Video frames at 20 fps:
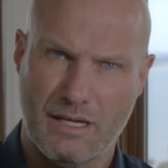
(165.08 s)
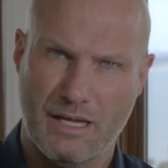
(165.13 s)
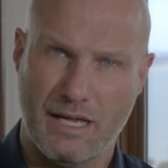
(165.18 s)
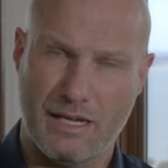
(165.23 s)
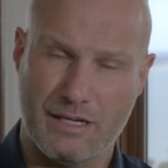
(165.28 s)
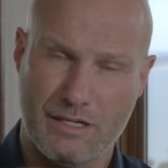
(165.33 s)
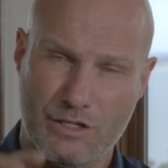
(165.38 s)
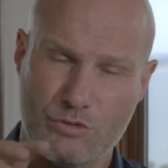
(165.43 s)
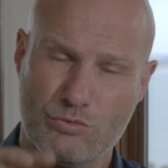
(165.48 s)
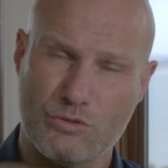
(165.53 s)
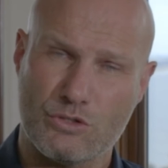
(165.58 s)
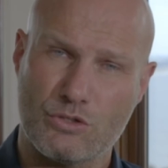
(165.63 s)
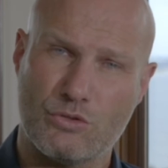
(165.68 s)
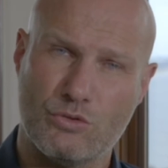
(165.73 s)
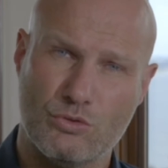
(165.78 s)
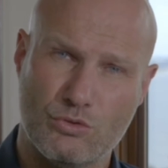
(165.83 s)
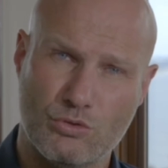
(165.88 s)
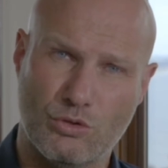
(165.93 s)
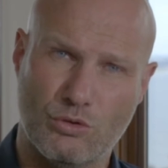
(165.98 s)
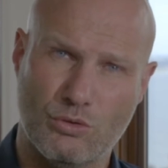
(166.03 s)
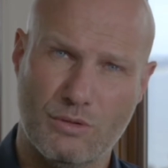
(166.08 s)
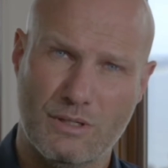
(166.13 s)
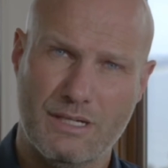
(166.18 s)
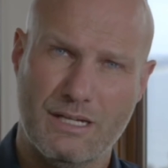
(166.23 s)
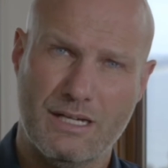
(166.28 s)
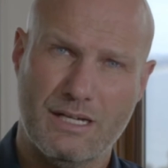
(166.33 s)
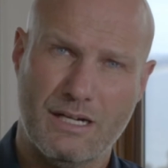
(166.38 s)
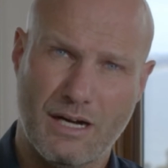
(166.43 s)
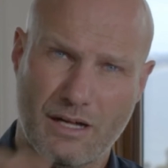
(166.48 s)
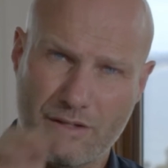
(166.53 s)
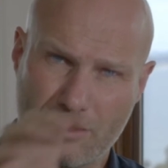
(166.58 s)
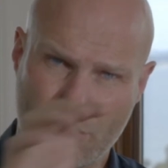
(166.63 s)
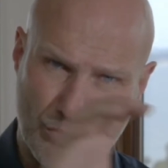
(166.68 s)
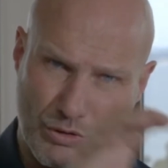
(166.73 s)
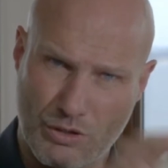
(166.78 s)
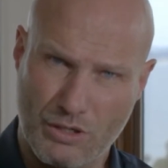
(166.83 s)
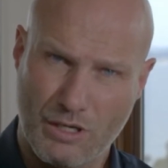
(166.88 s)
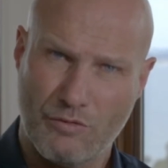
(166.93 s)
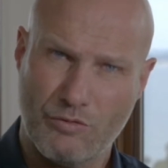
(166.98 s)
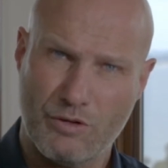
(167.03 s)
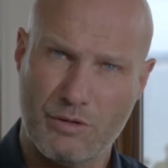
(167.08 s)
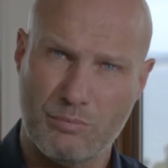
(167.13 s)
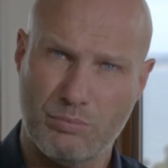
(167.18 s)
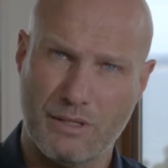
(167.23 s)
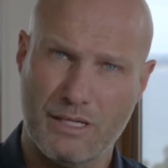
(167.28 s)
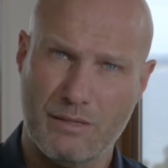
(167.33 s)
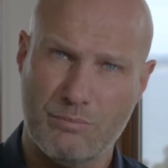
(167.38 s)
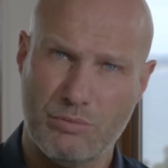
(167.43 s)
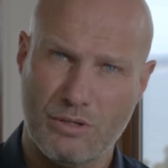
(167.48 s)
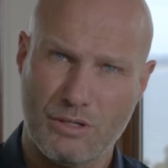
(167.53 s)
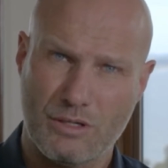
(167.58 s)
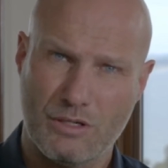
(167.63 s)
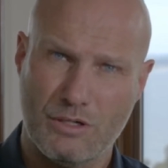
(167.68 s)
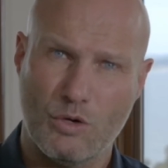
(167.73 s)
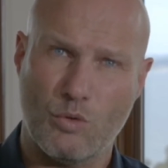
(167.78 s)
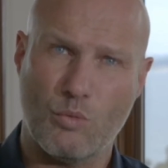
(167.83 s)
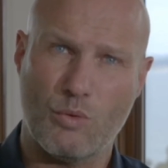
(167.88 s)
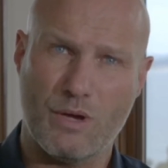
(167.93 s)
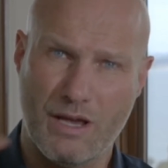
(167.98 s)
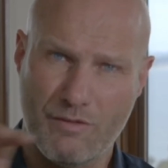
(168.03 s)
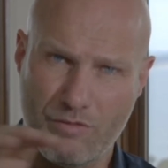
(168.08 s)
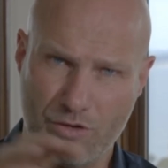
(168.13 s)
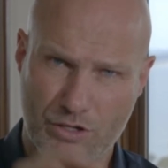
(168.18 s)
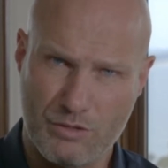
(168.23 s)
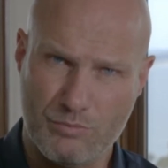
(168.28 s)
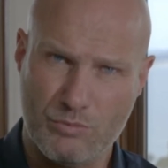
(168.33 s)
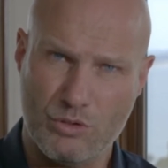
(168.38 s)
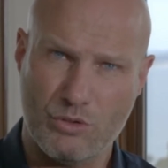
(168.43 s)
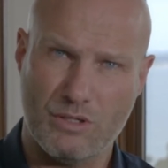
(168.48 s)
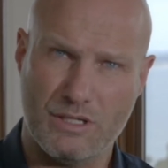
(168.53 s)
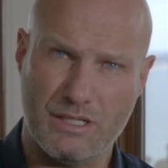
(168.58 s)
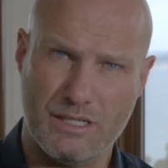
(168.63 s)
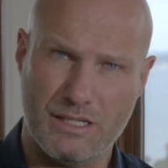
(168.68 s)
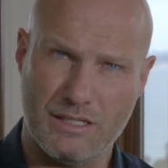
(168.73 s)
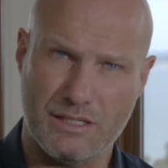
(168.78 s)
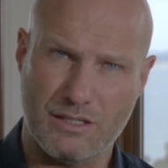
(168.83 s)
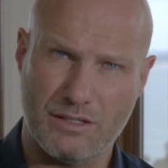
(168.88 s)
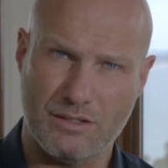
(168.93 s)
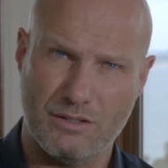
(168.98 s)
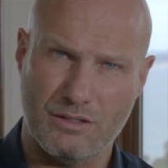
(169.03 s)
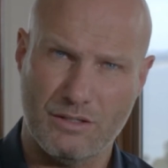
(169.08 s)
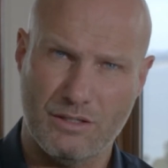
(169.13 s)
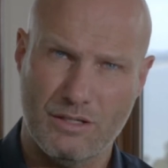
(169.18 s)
And here's what's cool. On the Recovery Playbook, we have a community here.